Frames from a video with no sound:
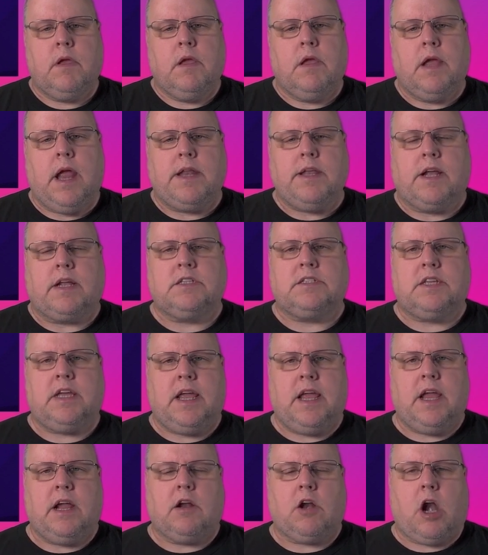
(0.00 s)
And you can
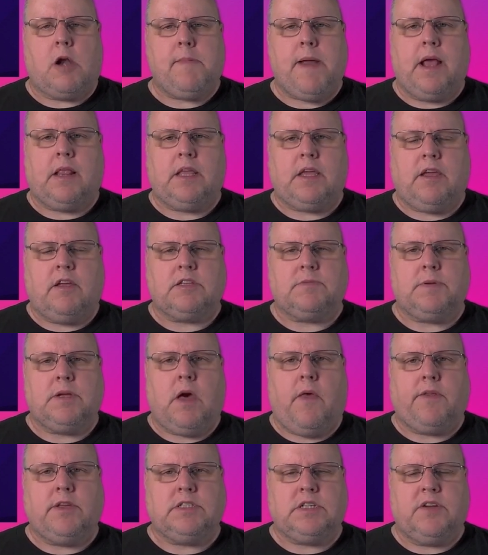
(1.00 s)
see here, it automatically gives me
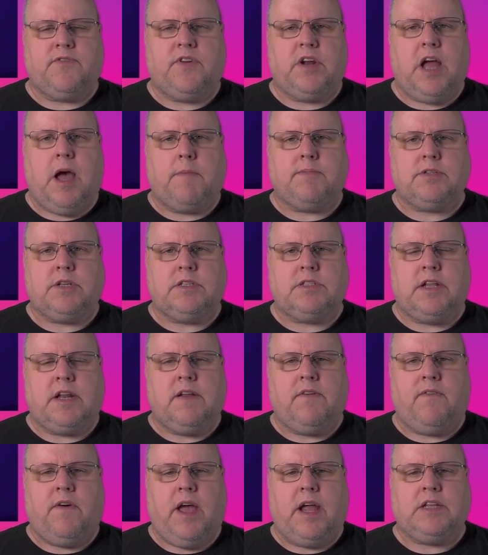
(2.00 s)
all these different options that
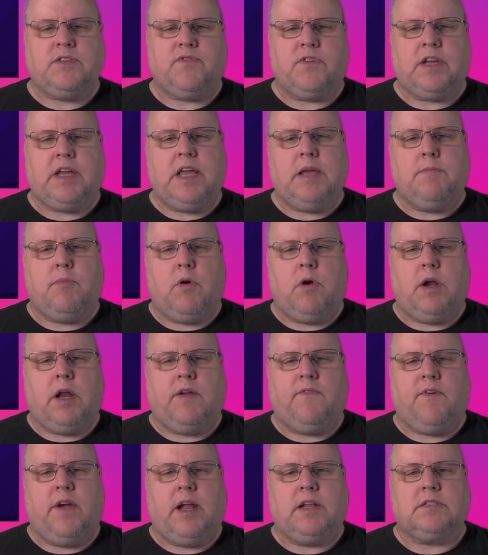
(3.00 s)
it finds for keyboard.
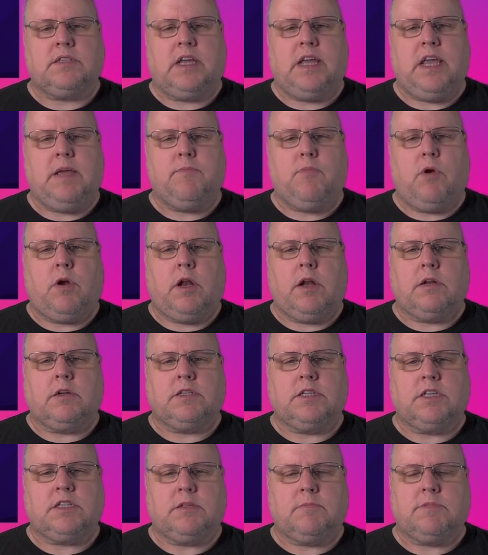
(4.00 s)
It finds the keyboard under
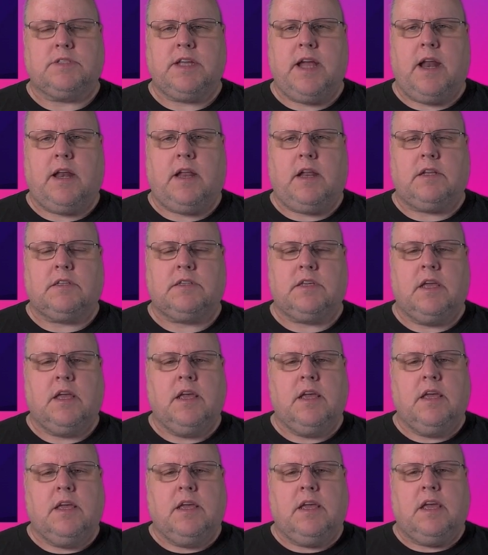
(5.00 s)
System Settings.
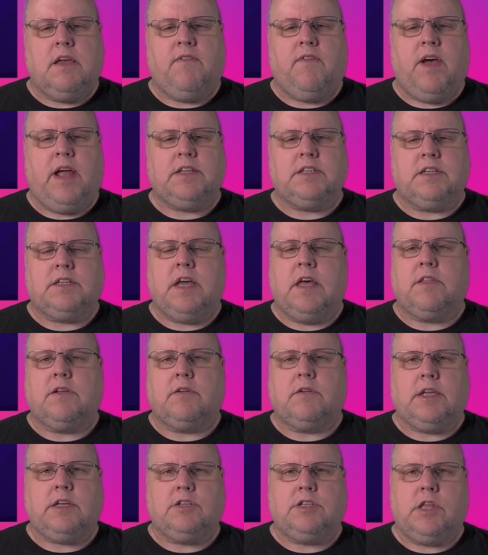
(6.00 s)
It finds
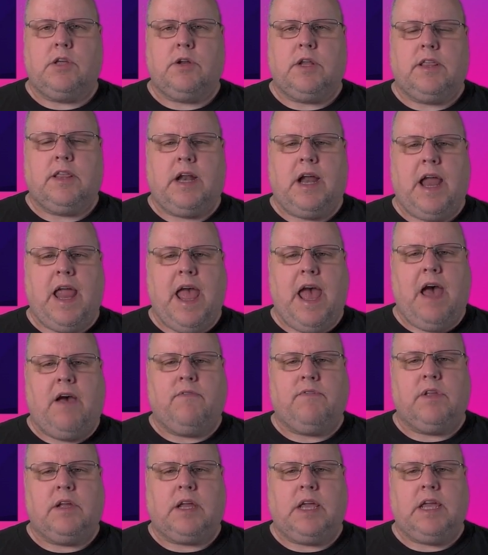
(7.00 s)
another utility that I
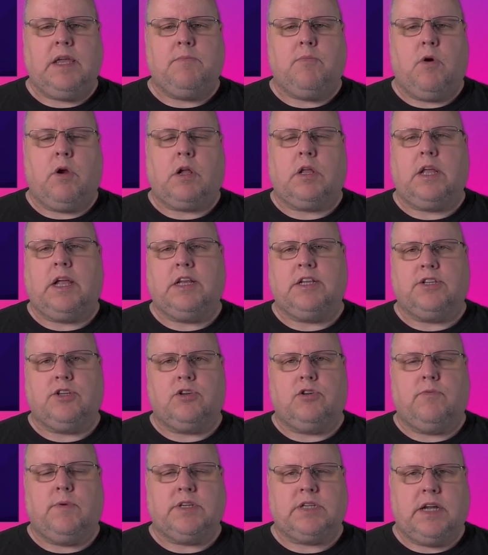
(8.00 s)
have, the Keyboard Clean
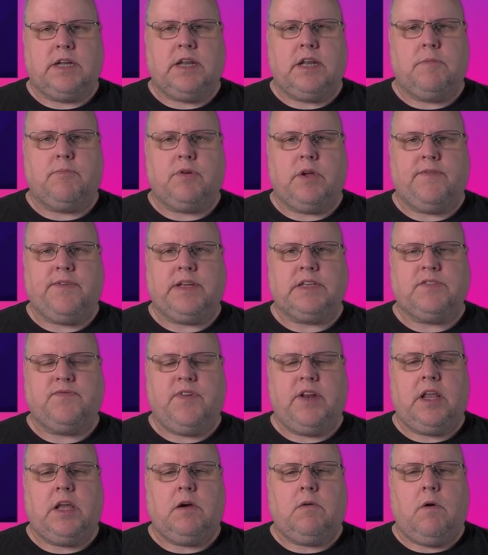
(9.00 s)
Tool, which I did a previous
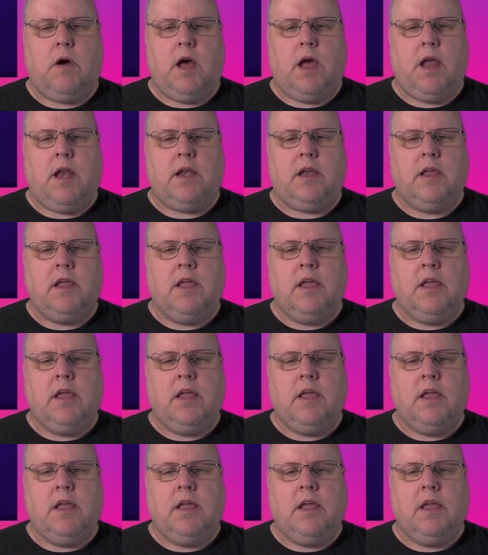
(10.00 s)
video on.